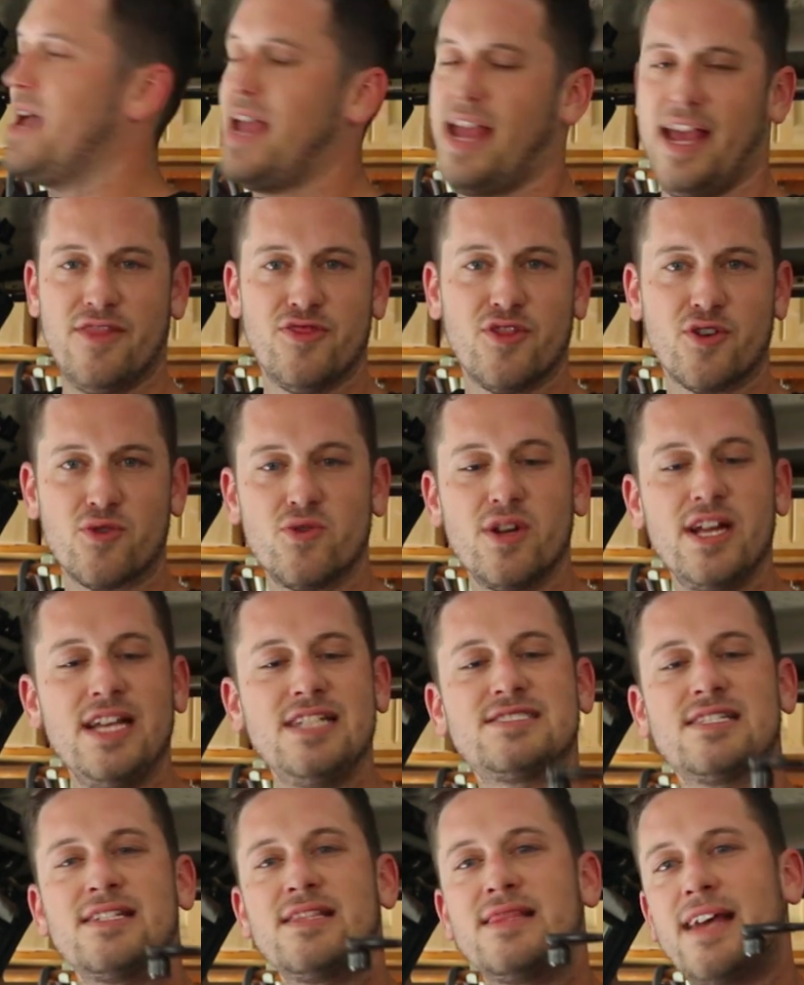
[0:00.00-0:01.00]
And the
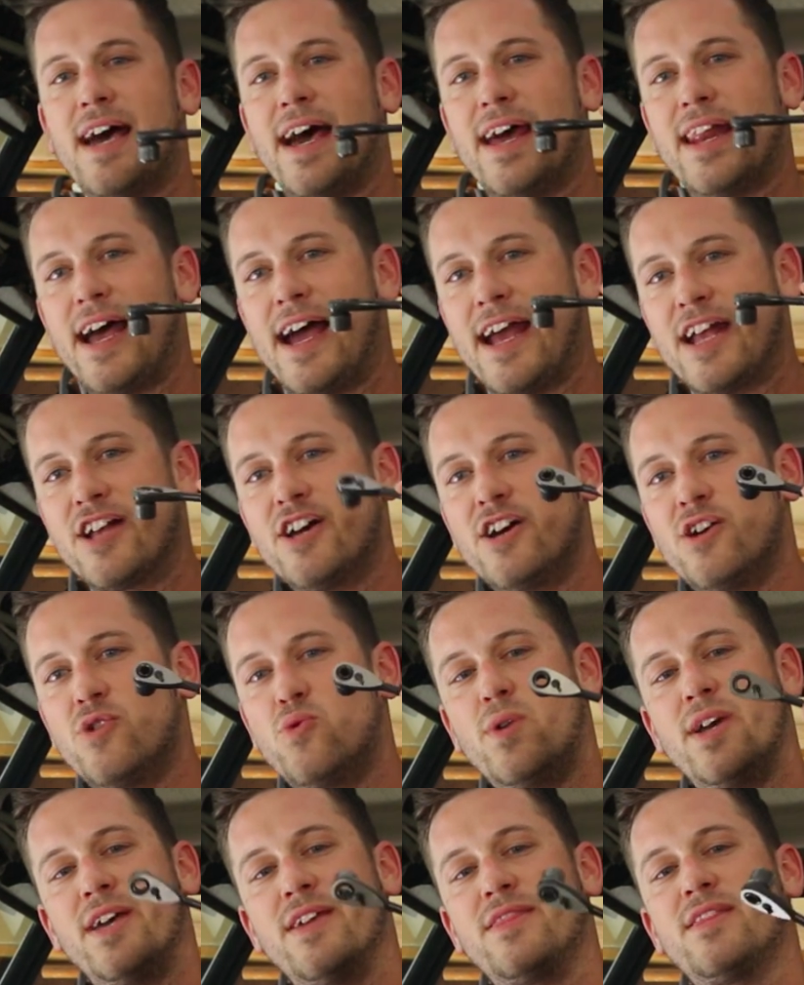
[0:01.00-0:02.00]
reason that I go
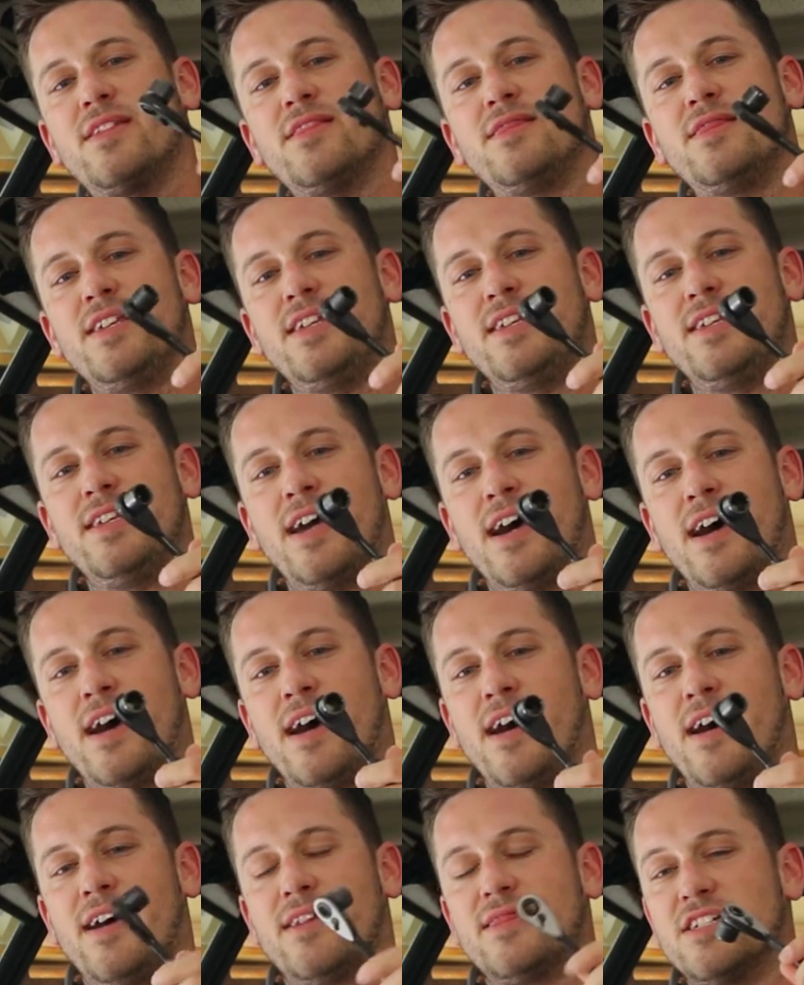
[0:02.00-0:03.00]
with
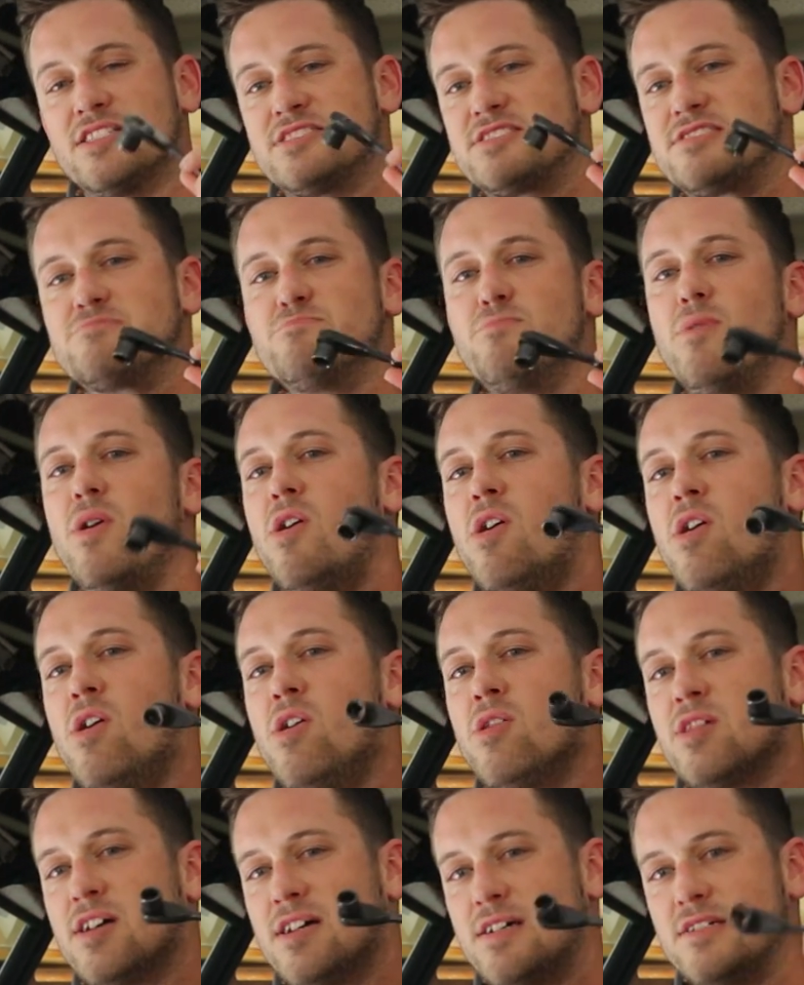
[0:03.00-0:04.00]
the
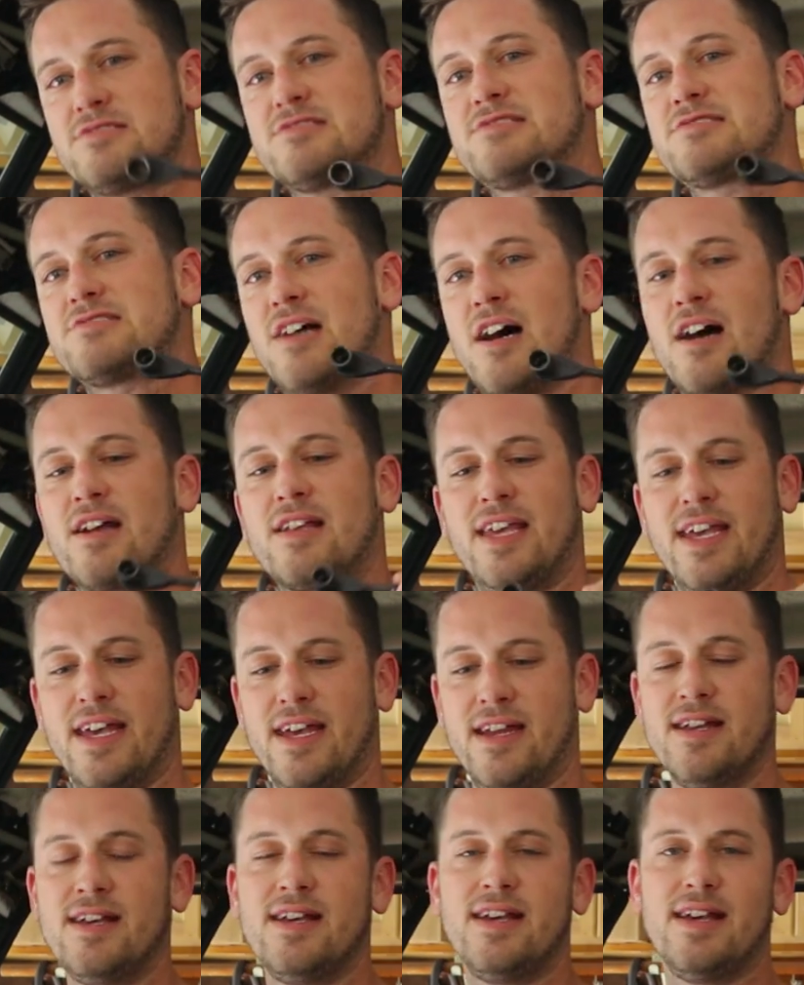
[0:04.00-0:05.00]
small
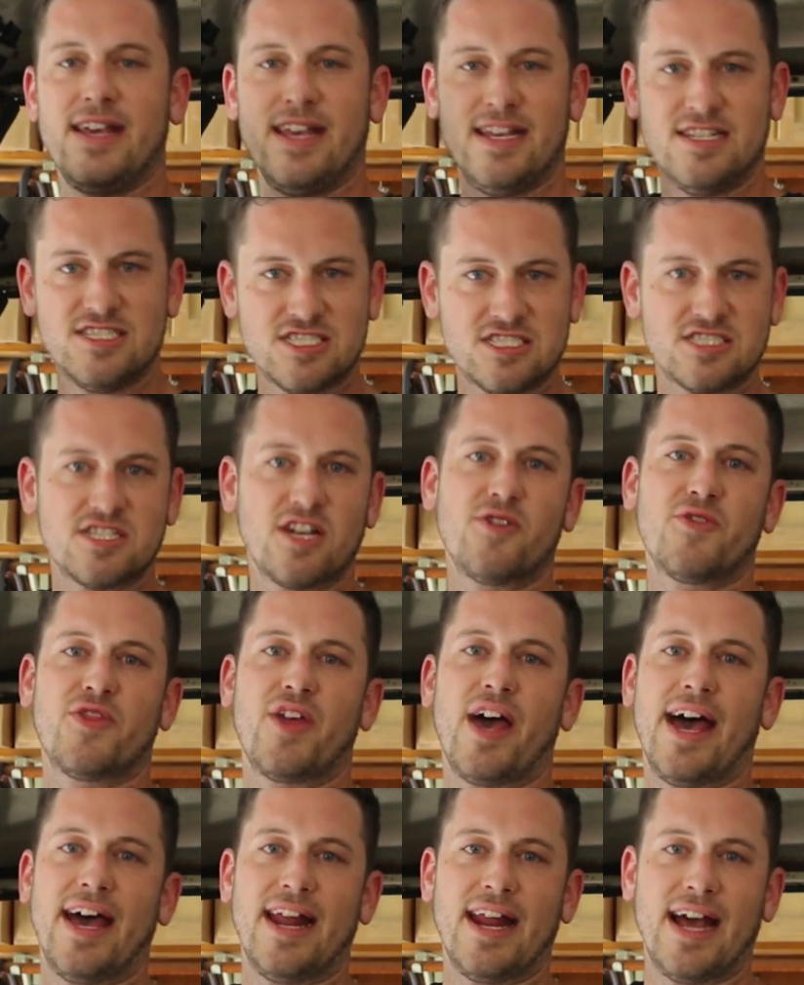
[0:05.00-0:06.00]
socket is so
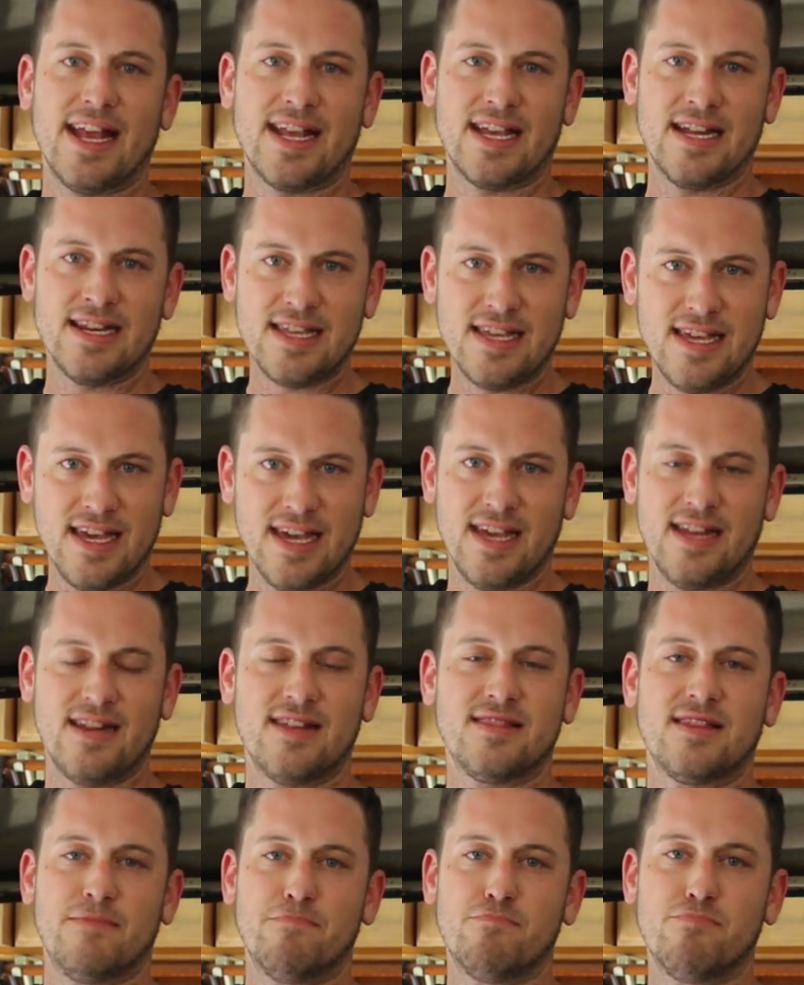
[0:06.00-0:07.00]
that I can
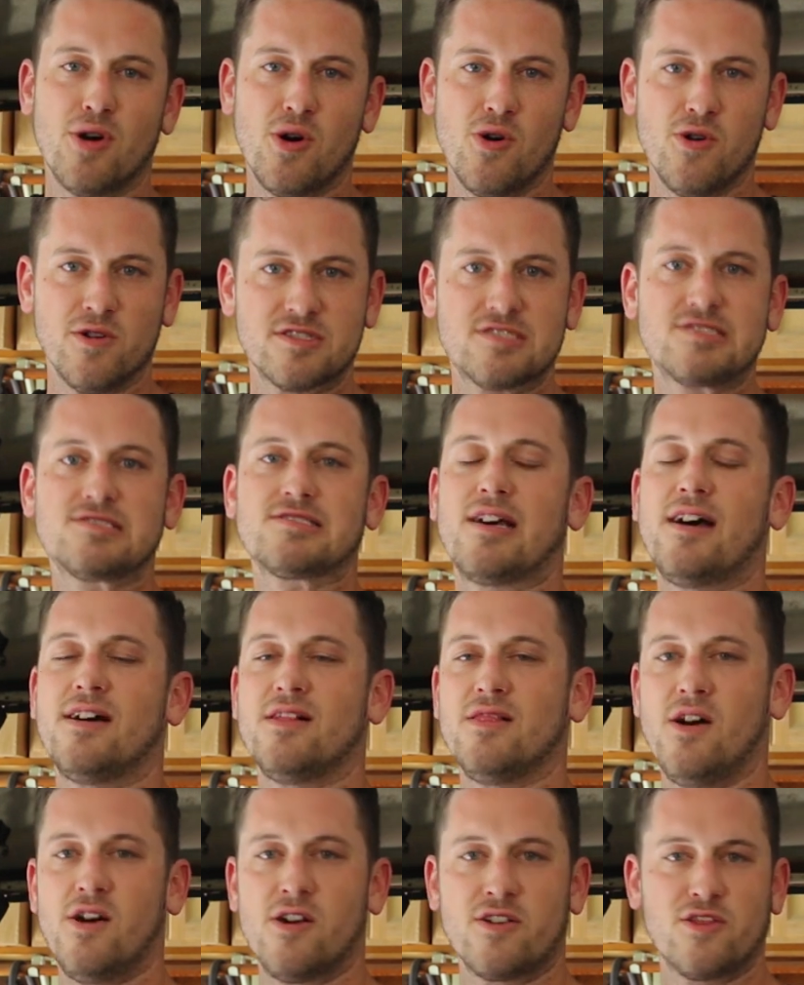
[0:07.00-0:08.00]
get the bolts
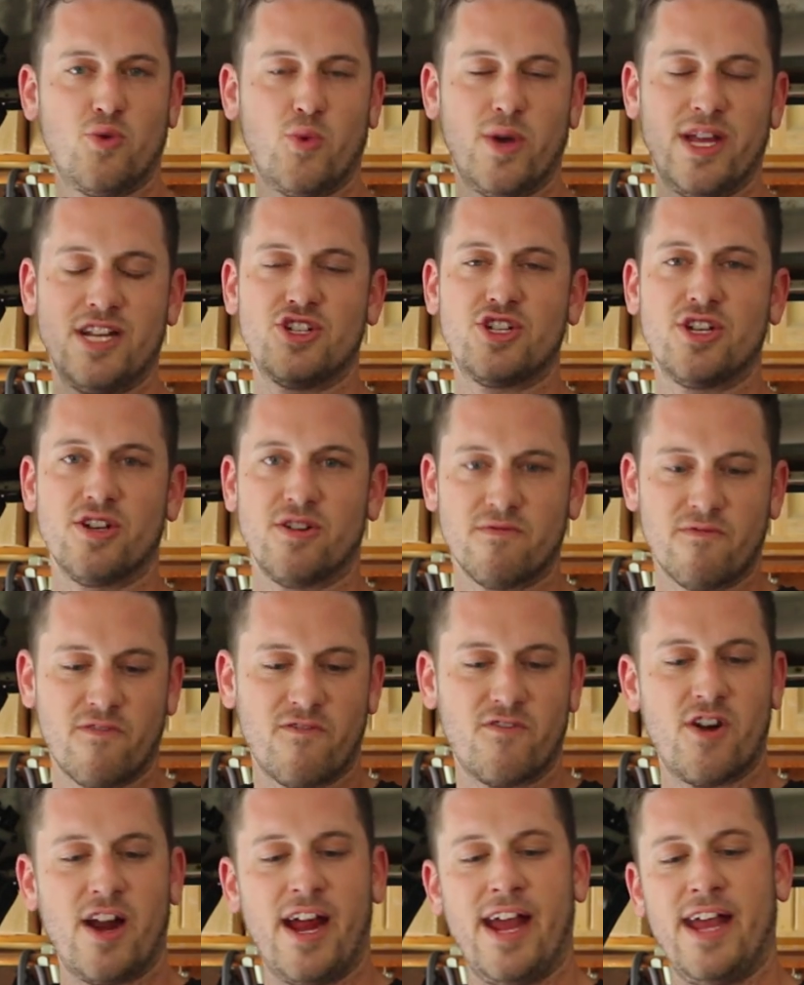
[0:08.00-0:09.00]
along the windshield
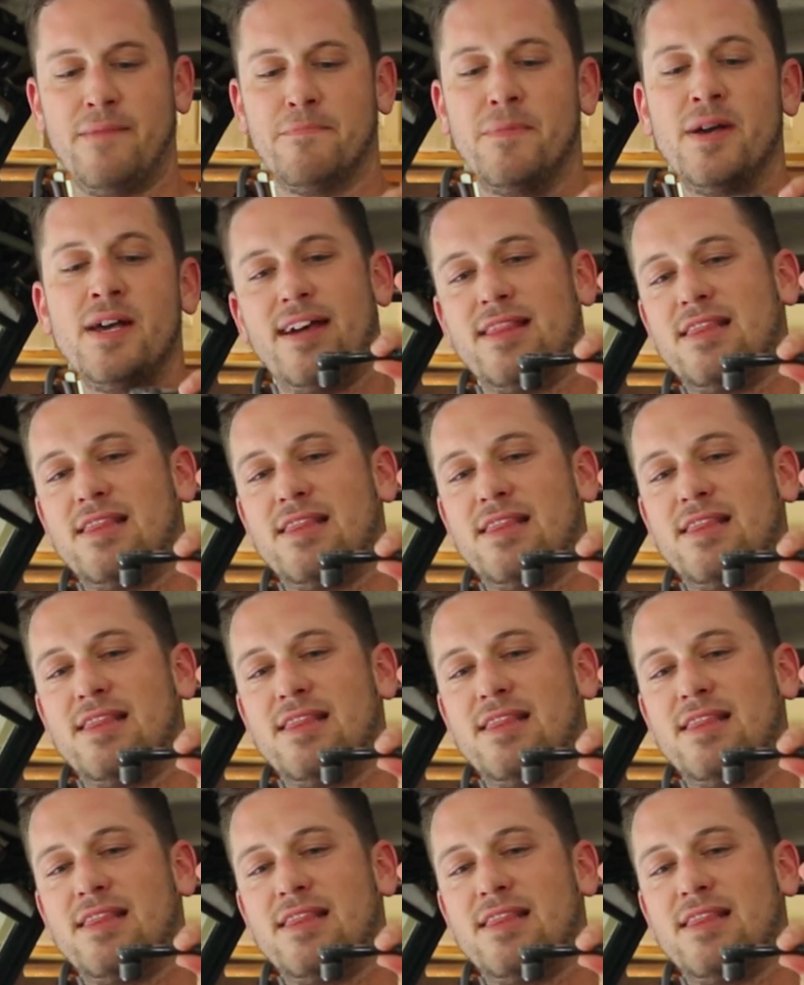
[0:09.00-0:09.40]
frame.